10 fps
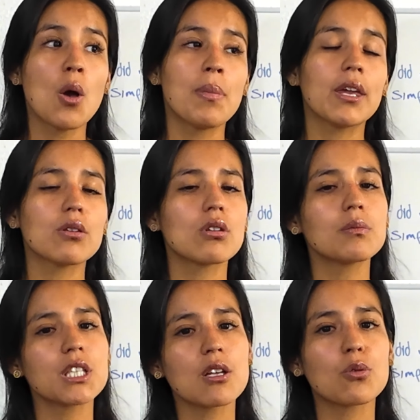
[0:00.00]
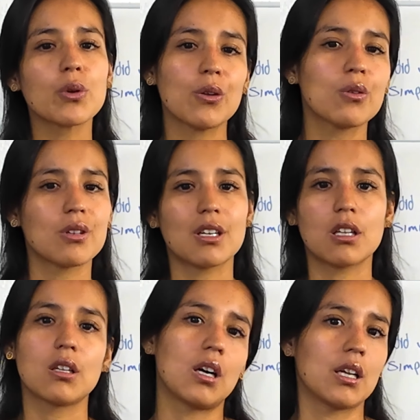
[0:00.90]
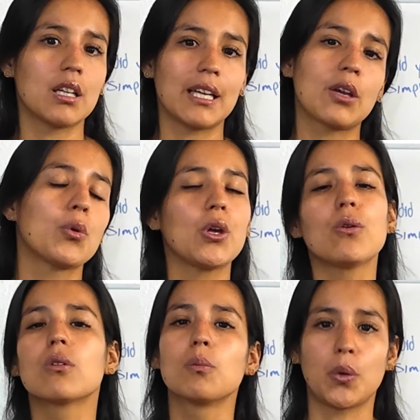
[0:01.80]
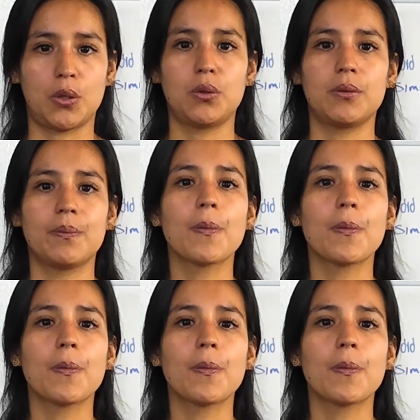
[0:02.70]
because sometimes we use it a lot, like we use both,